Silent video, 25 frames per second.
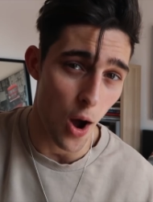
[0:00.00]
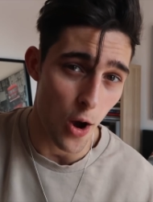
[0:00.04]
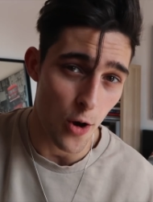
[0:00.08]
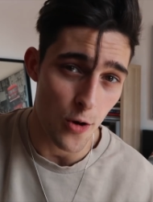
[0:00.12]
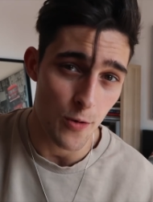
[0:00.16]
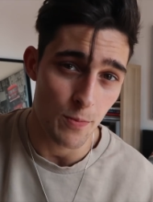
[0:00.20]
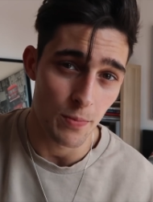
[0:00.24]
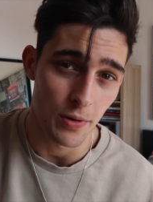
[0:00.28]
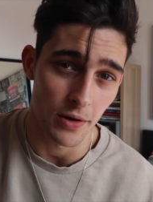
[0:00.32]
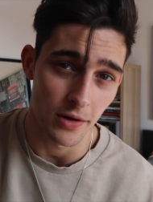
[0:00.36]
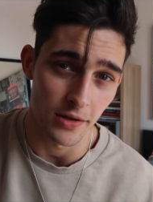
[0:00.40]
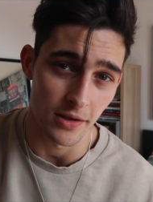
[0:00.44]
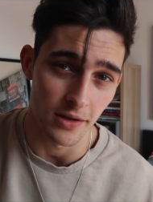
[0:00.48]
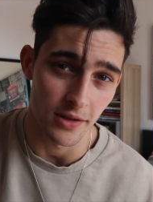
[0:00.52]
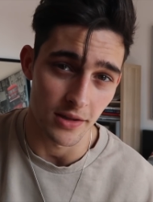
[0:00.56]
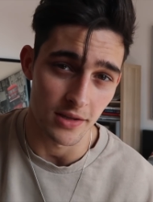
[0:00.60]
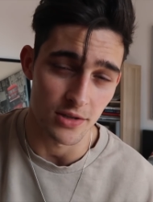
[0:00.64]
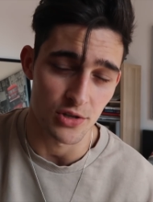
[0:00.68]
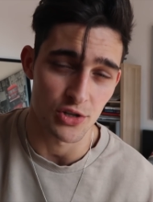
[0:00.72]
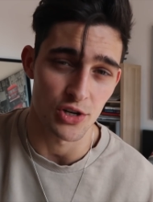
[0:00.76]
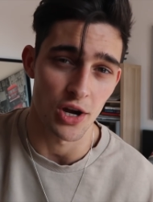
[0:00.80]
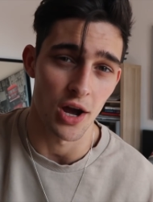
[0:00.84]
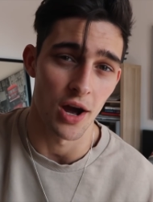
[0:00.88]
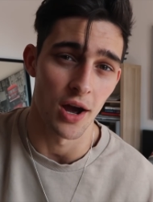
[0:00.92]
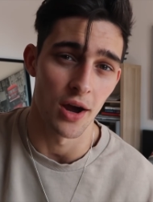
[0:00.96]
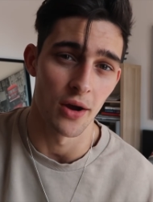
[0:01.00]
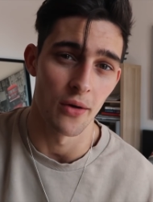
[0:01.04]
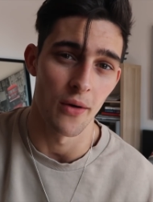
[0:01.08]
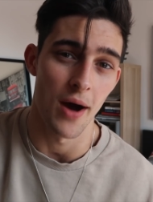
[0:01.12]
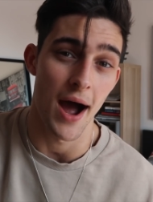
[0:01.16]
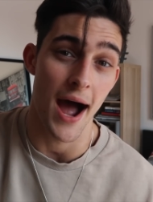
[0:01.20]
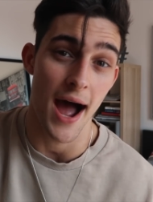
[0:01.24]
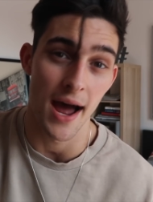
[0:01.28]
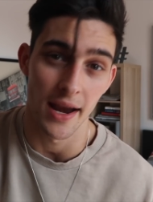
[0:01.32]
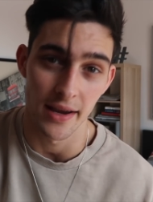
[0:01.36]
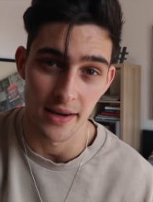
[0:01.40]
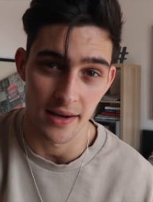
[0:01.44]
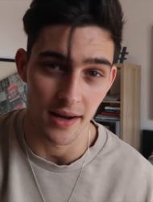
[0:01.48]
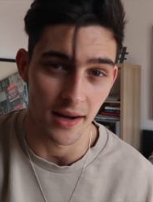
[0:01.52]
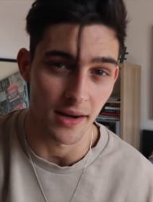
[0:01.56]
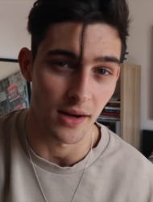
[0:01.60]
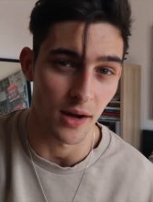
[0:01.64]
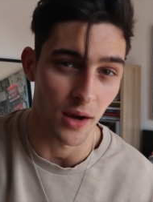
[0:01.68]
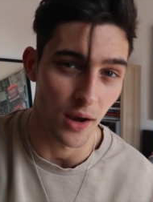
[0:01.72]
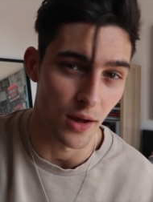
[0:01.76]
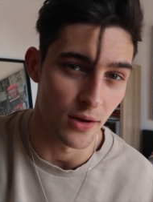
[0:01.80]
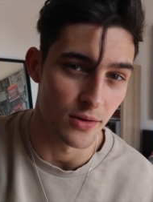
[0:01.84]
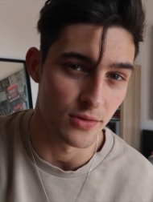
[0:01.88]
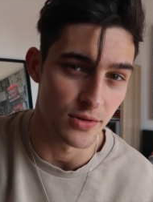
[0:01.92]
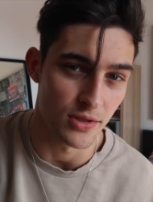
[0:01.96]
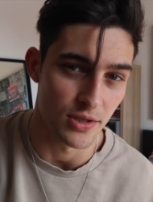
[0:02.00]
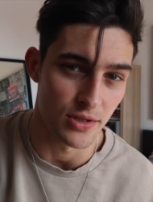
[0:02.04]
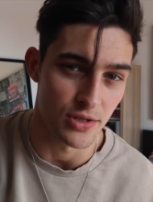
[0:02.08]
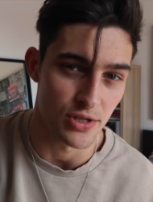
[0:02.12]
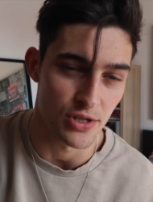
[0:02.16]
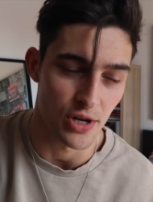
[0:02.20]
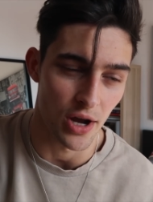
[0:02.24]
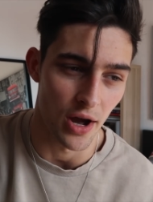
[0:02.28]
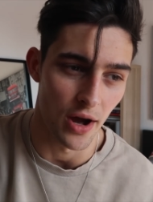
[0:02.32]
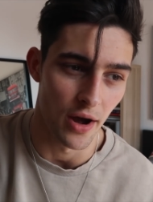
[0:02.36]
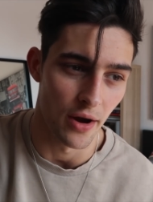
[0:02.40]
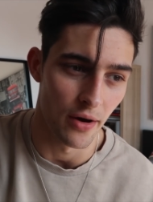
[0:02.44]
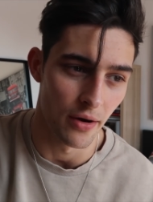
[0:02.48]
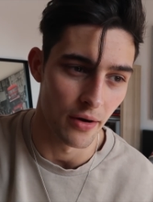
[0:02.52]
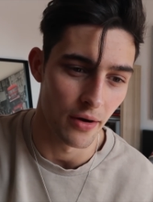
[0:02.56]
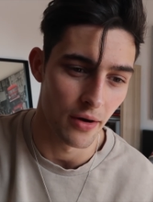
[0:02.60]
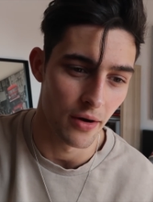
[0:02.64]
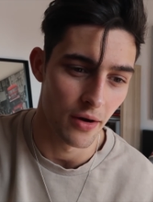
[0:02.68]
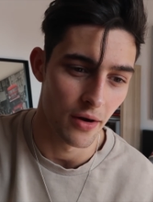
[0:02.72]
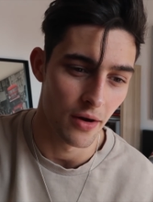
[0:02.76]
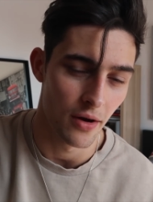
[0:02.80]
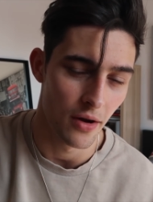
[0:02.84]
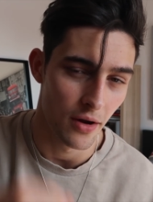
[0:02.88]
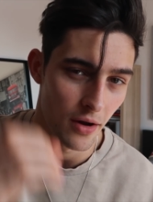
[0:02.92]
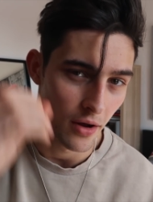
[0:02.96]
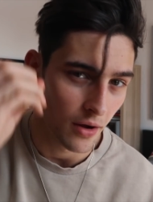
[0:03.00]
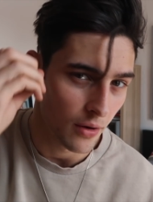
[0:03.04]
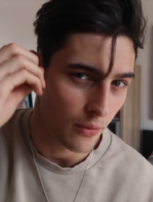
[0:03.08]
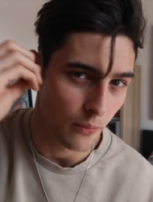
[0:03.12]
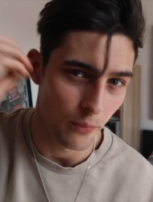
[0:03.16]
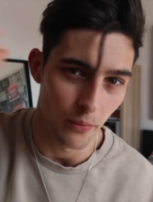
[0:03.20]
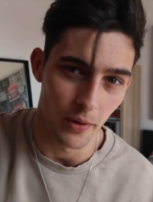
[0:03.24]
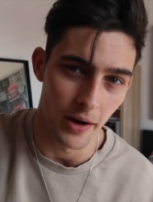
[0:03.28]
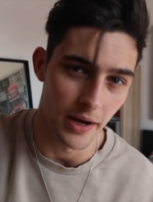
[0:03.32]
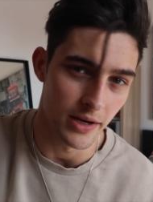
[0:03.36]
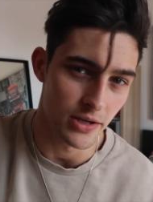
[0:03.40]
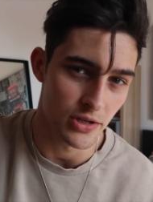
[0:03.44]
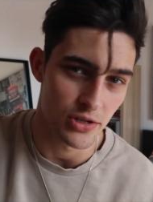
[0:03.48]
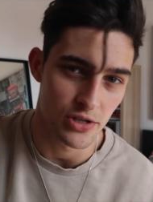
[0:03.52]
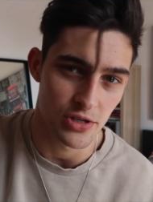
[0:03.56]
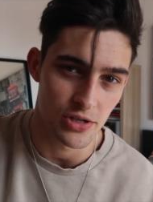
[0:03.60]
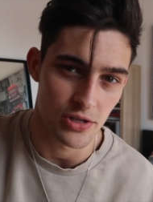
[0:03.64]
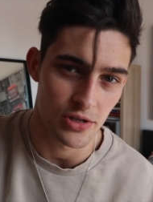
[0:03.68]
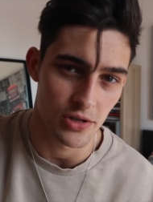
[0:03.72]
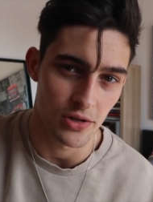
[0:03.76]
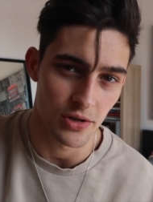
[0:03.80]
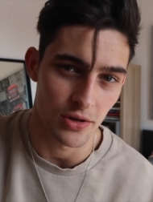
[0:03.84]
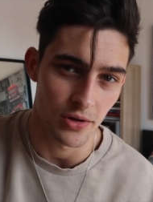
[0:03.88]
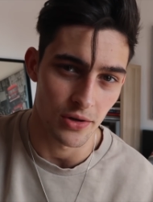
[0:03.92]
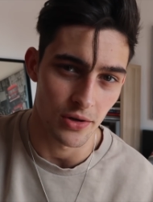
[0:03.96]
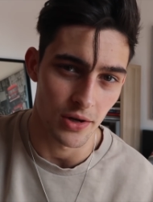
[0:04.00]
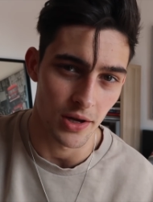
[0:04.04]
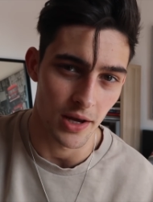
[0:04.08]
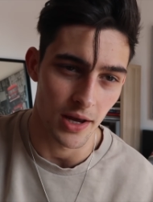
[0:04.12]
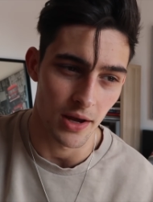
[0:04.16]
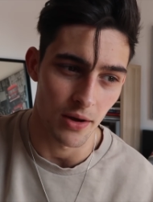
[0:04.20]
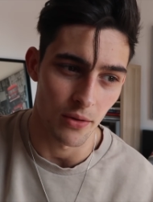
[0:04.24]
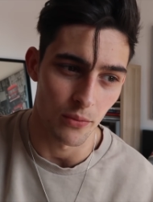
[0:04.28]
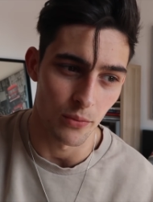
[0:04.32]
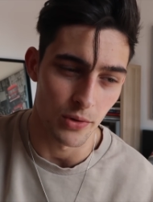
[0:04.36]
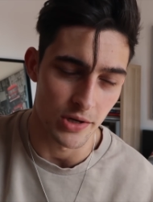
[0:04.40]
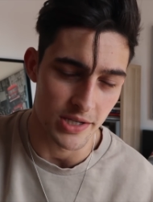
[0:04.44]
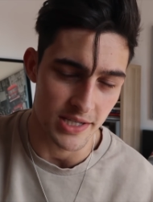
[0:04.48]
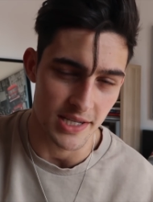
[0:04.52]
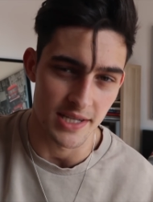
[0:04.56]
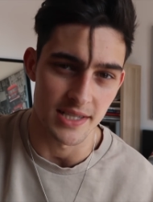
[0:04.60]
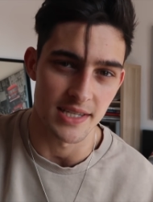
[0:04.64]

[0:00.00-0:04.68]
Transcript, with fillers: opened the show and I closed the show, which was